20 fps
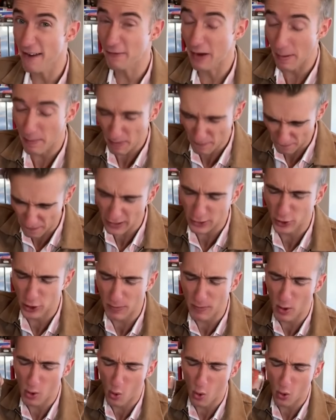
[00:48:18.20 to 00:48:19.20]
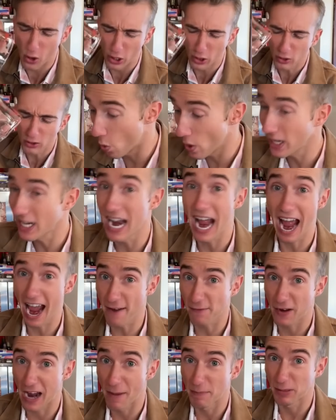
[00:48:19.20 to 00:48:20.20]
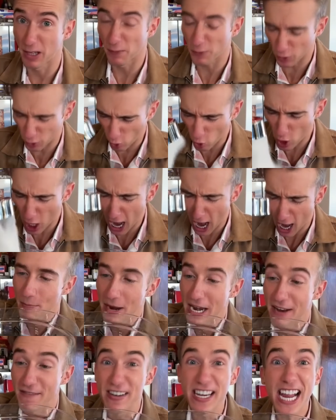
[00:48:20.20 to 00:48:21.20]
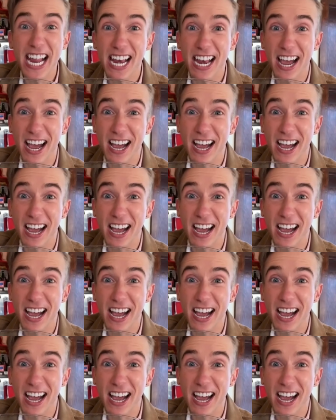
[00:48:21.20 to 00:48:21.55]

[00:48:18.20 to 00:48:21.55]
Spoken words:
cup of vegetable oil, 1½ cups of sugar, a bit of vanilla,